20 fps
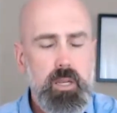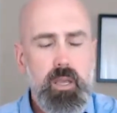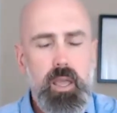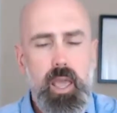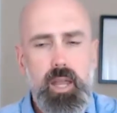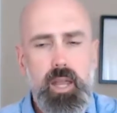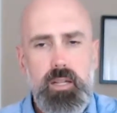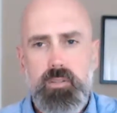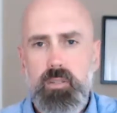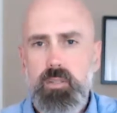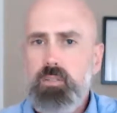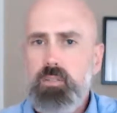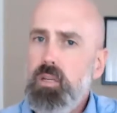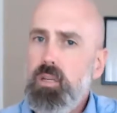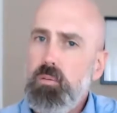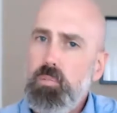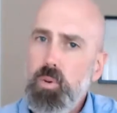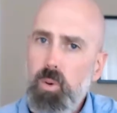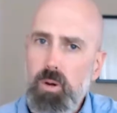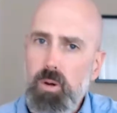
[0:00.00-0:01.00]
and it sees the
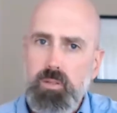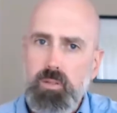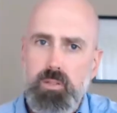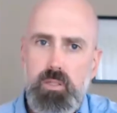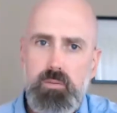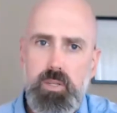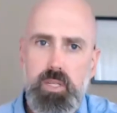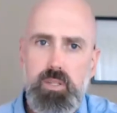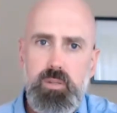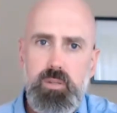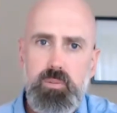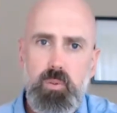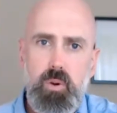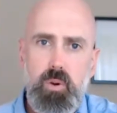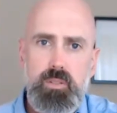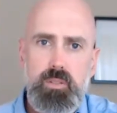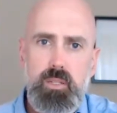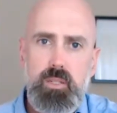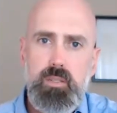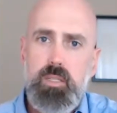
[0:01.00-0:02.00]
importance of
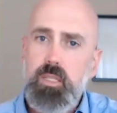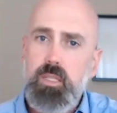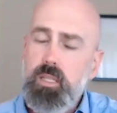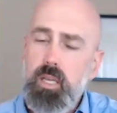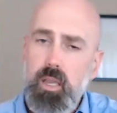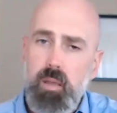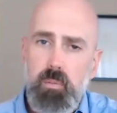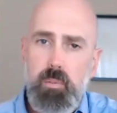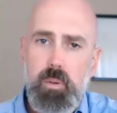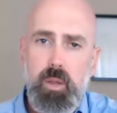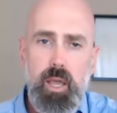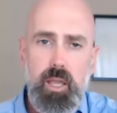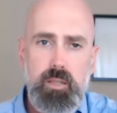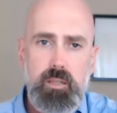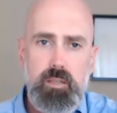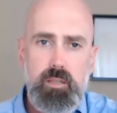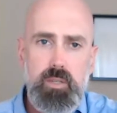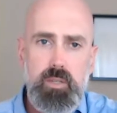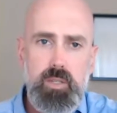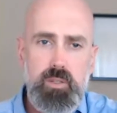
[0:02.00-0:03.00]
esports, and it sees the
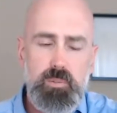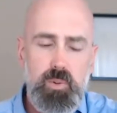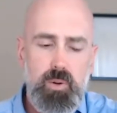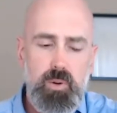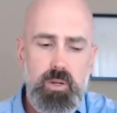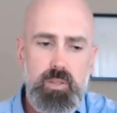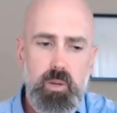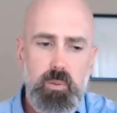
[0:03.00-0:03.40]
impact of esports.